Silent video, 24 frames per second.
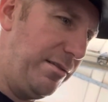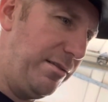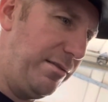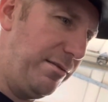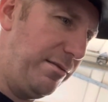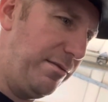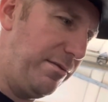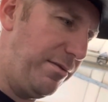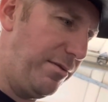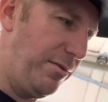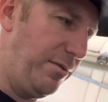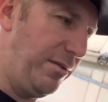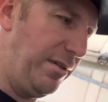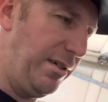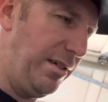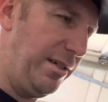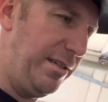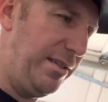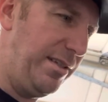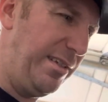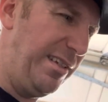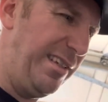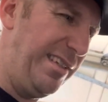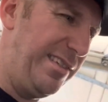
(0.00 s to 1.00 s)
For
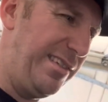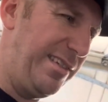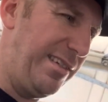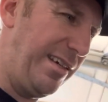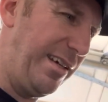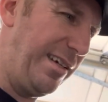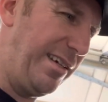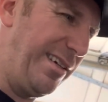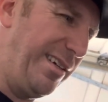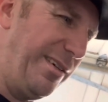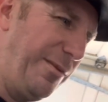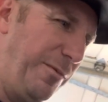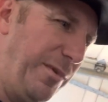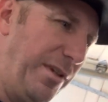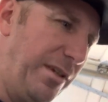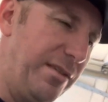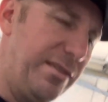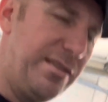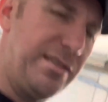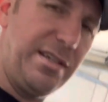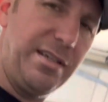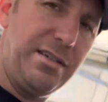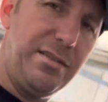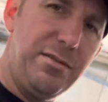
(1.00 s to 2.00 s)
it's like a weird
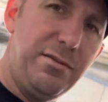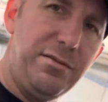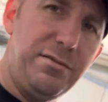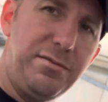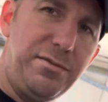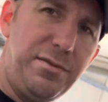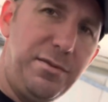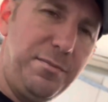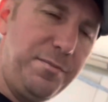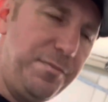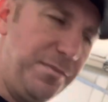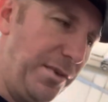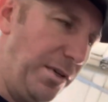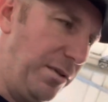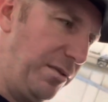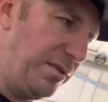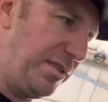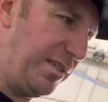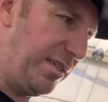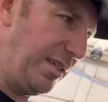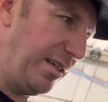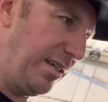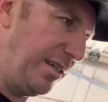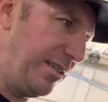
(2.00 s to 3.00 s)
signal from
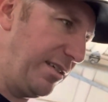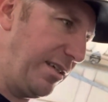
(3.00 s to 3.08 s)
06.